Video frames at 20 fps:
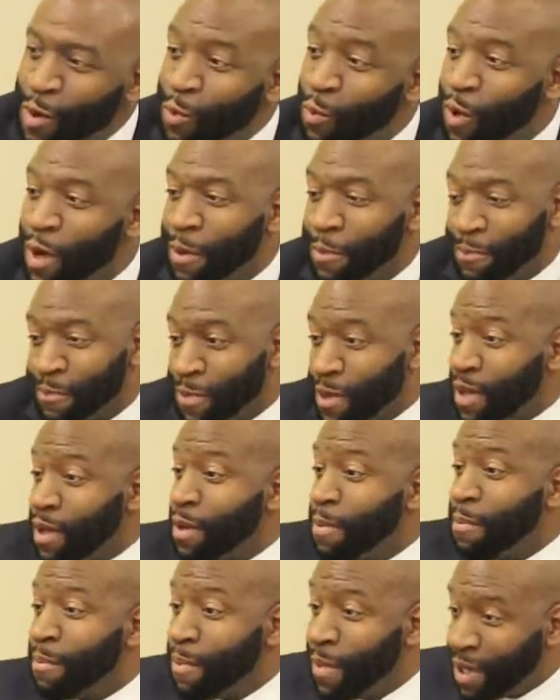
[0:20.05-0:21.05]
Well,
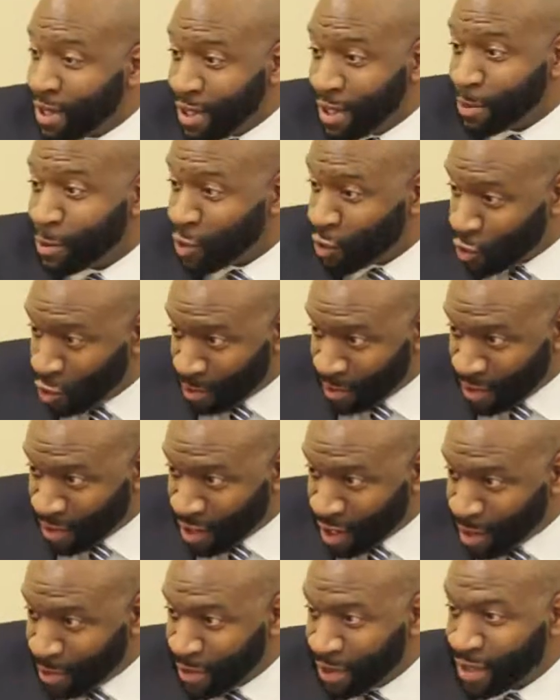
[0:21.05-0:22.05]
my name is Sherman
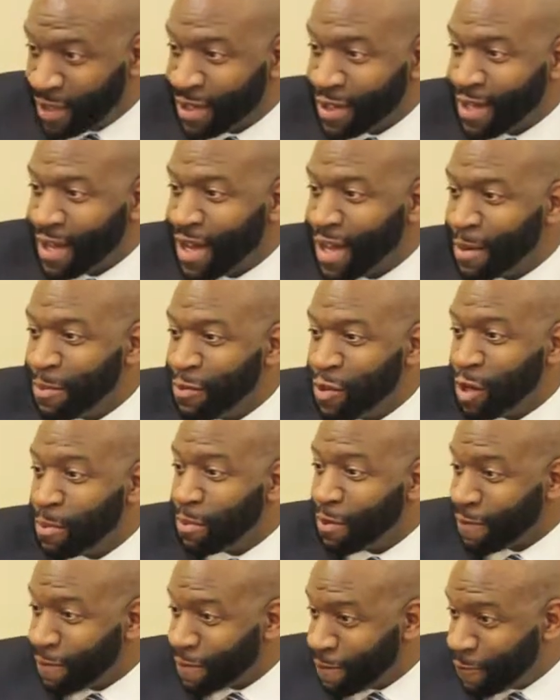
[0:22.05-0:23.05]
Toppin. I am
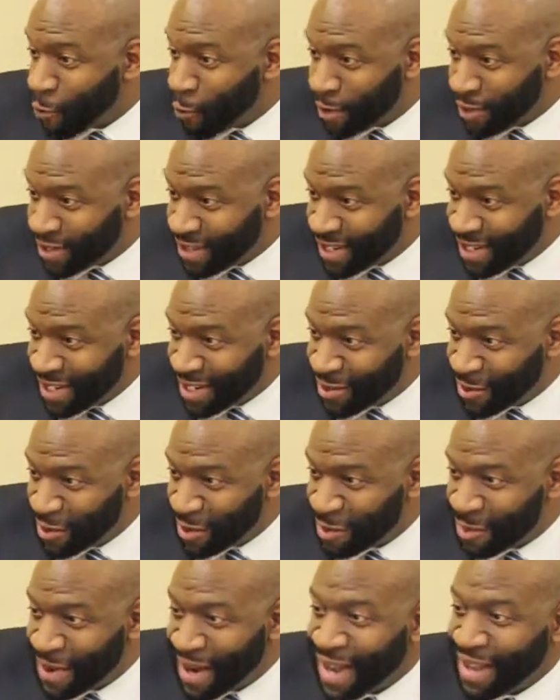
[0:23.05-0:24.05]
number 14 on
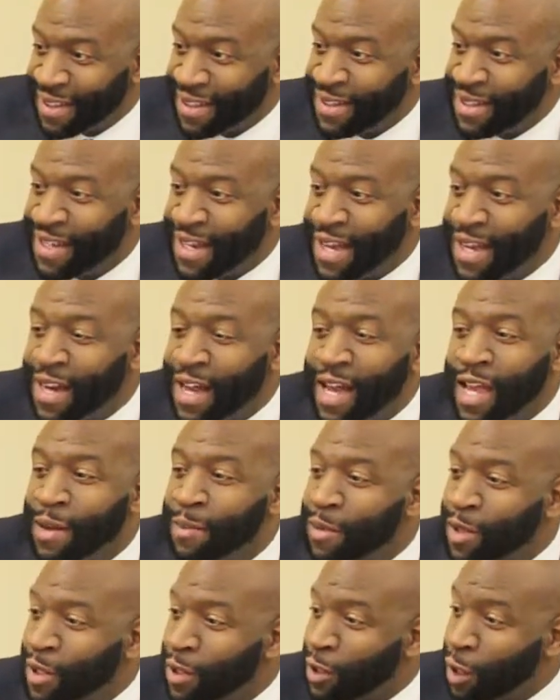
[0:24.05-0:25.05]
the ballot, and I
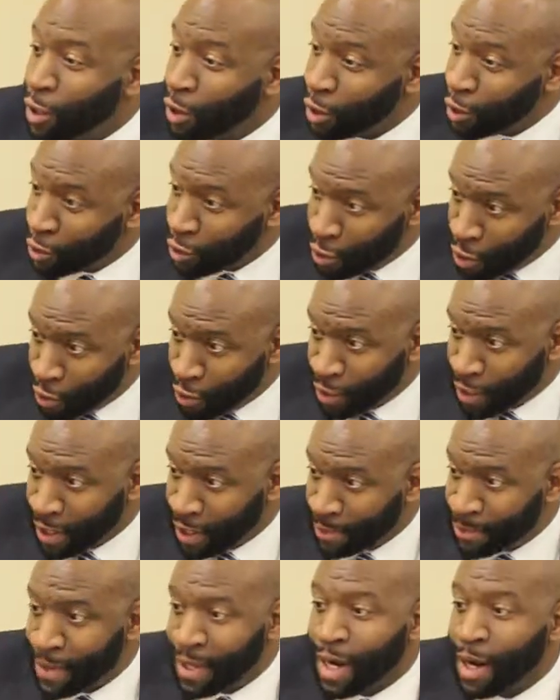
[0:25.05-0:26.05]
am a, an
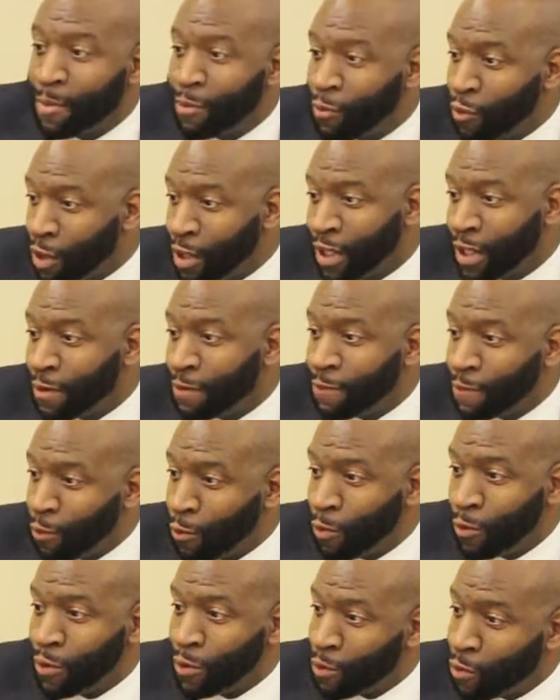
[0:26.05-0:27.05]
attorney, and I'm running
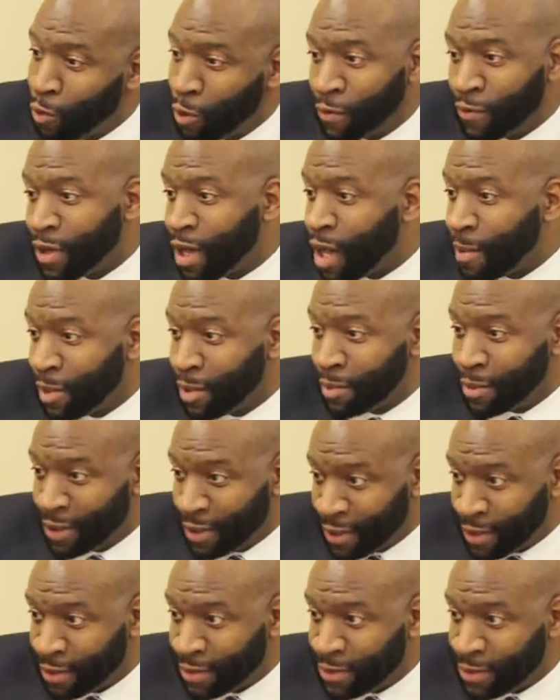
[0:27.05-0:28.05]
for the Court of Common
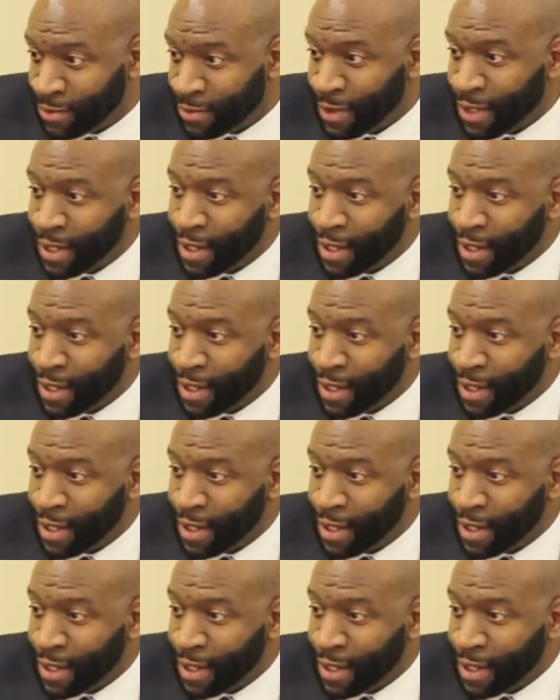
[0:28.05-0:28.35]
Pleas.